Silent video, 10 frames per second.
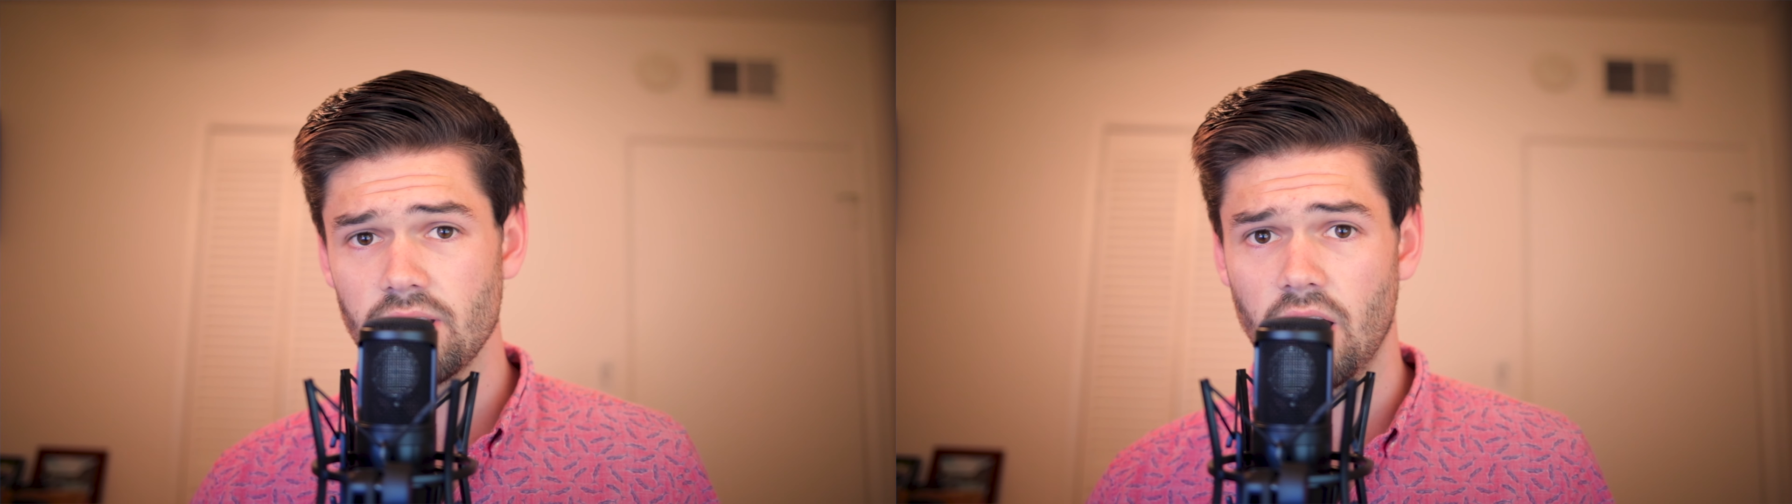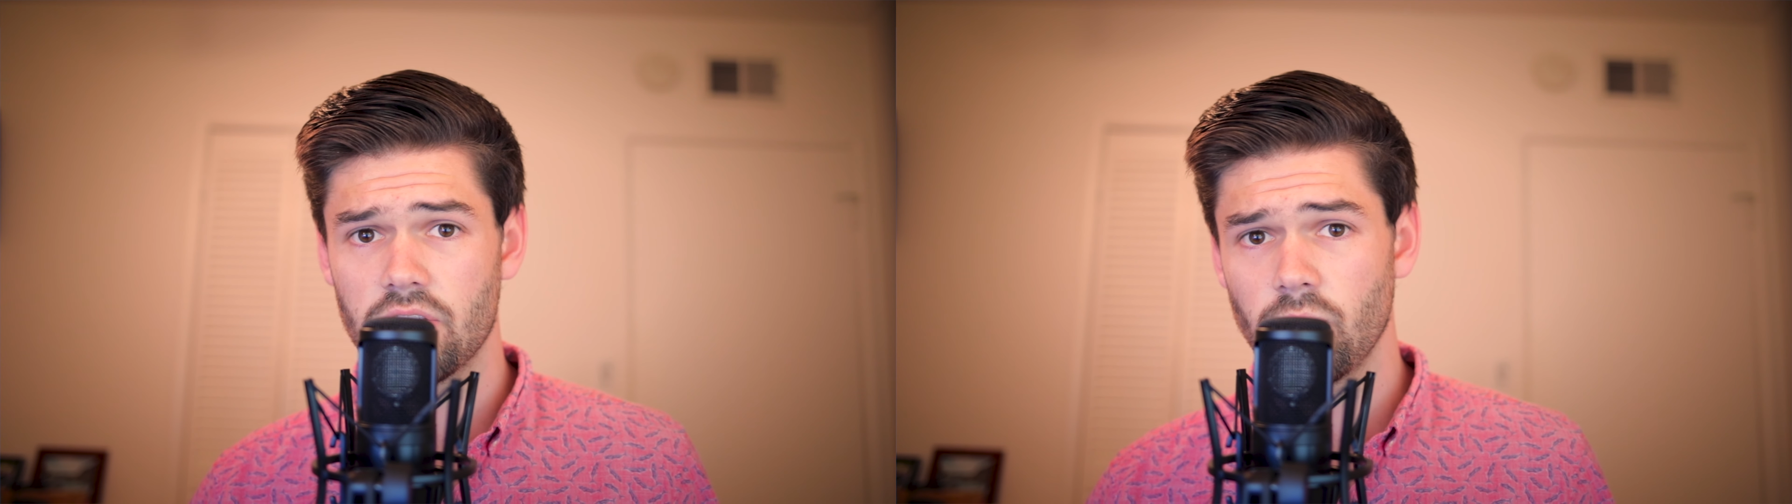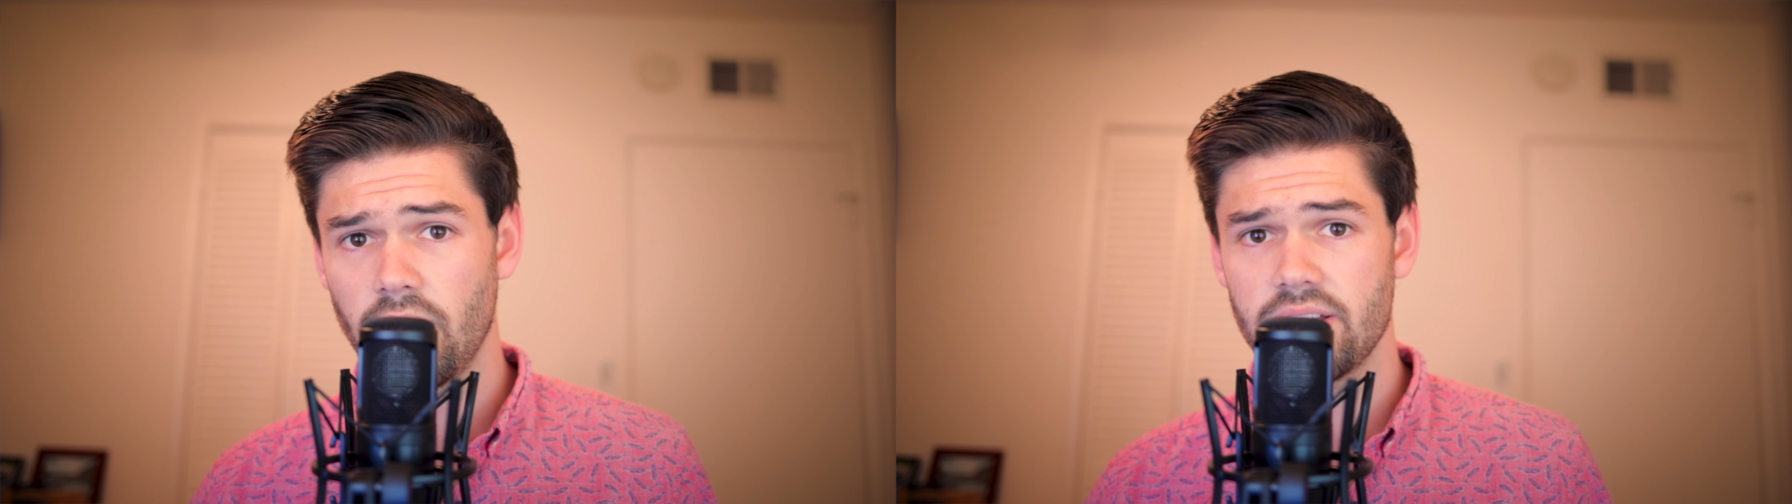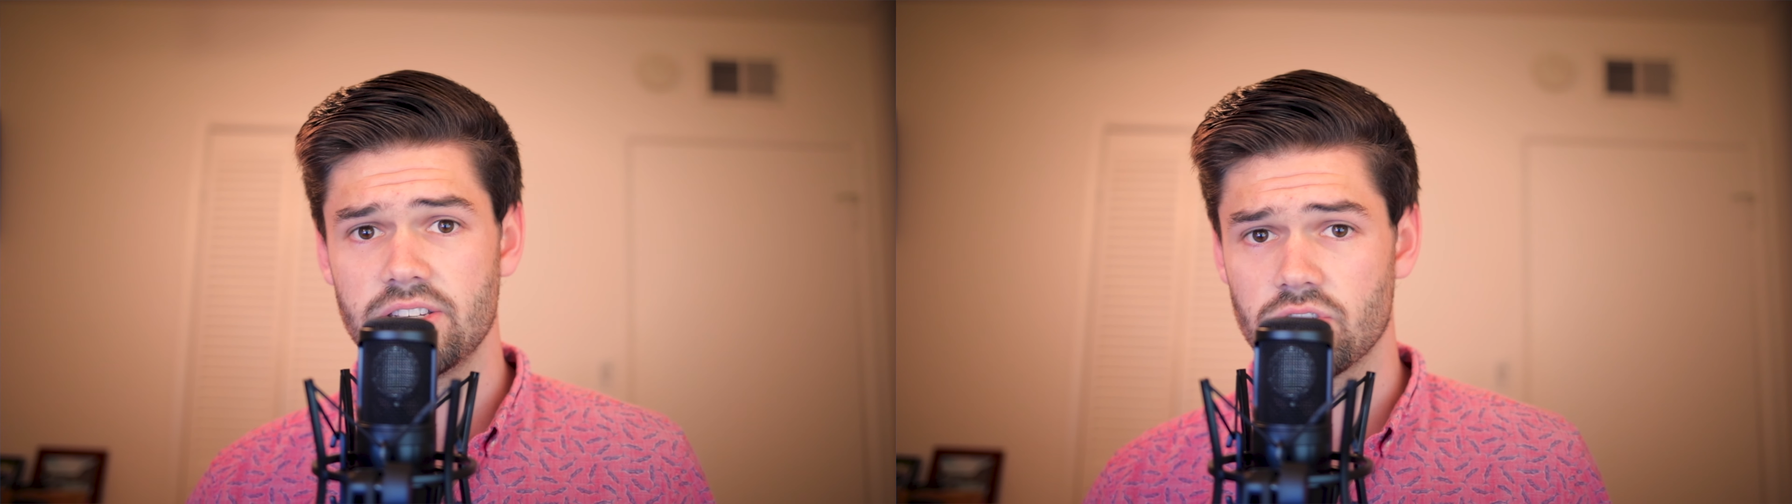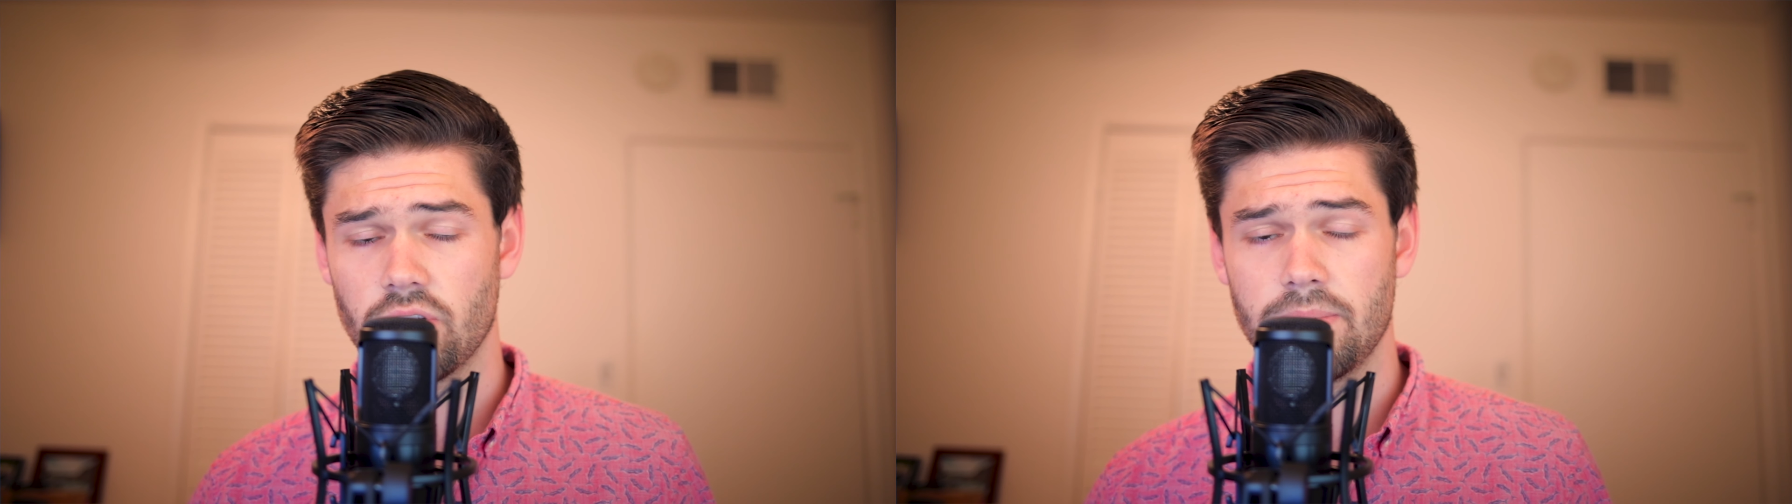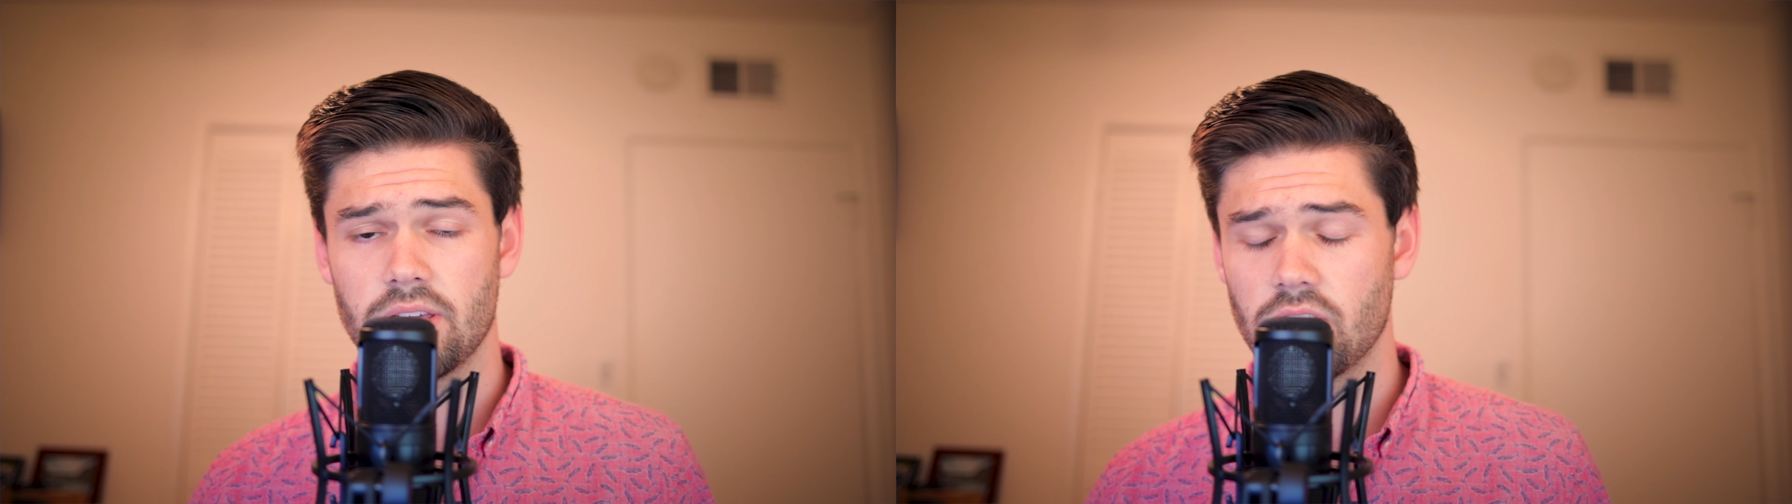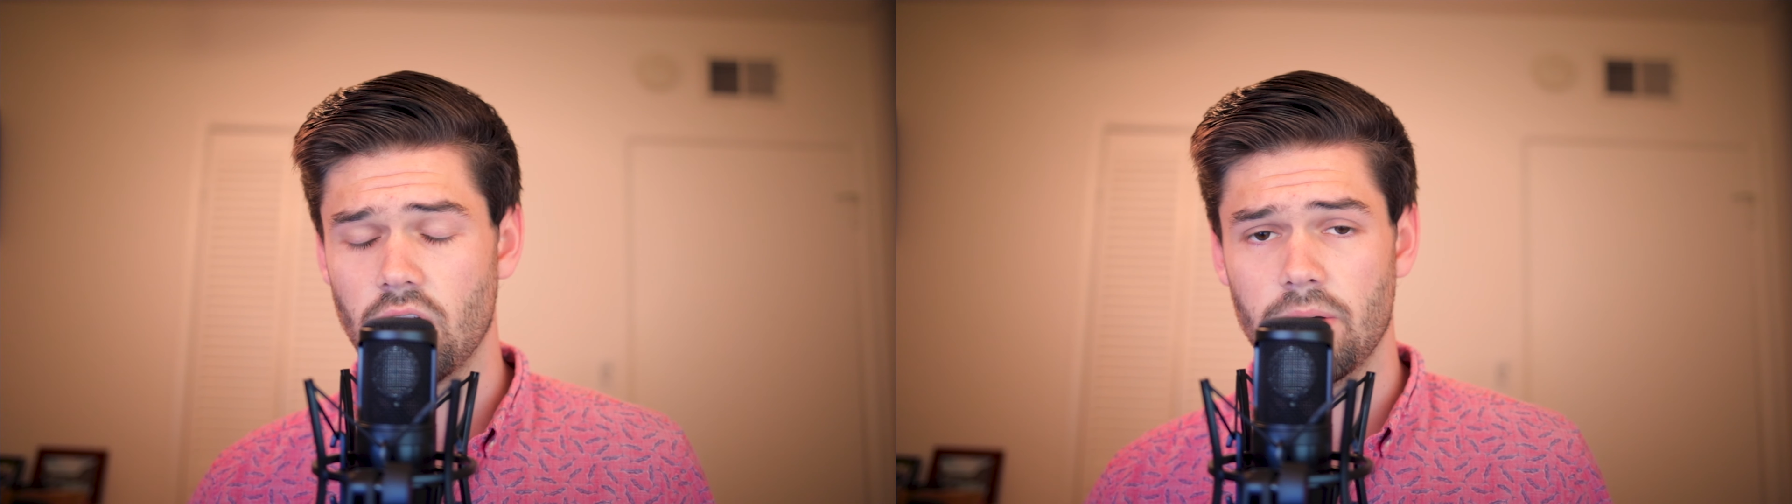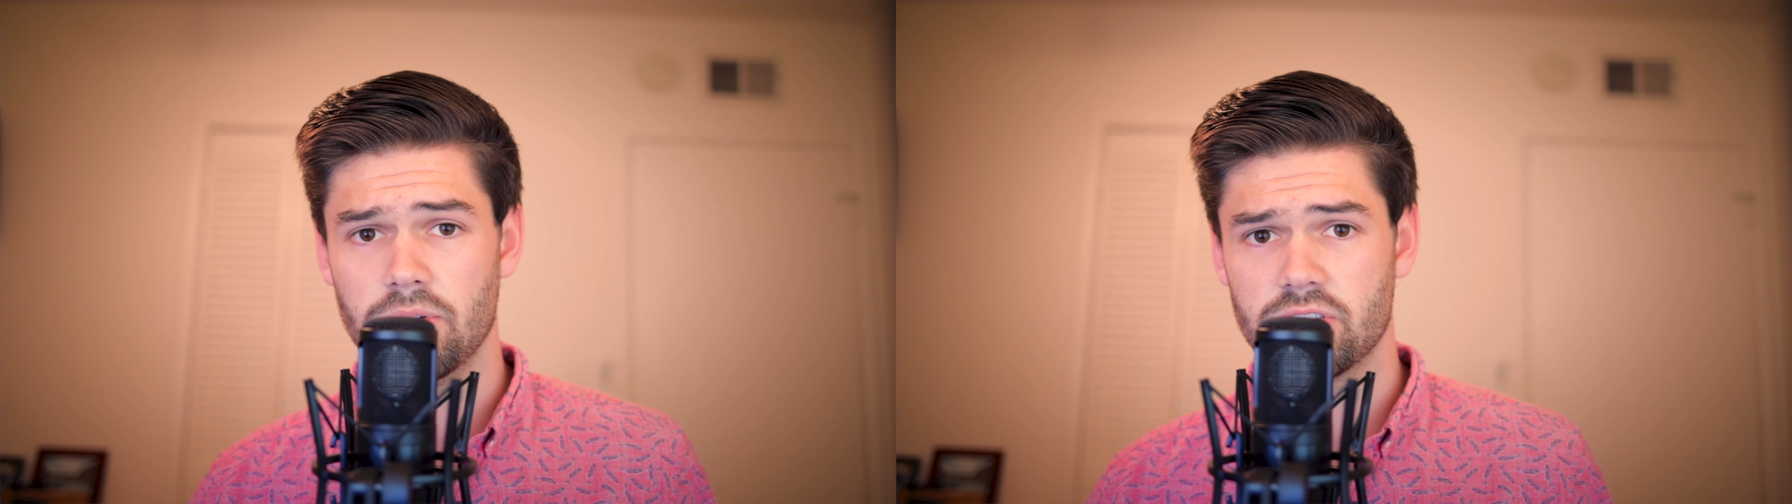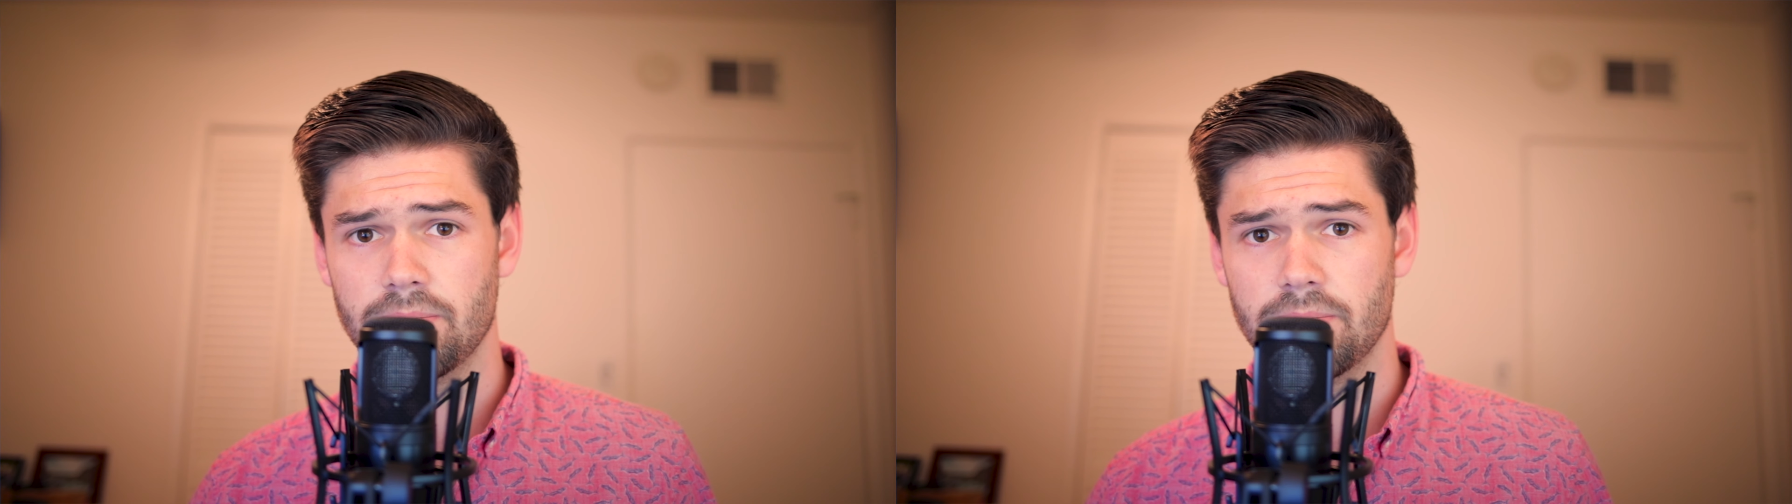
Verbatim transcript: Otherwise, it's going to be almost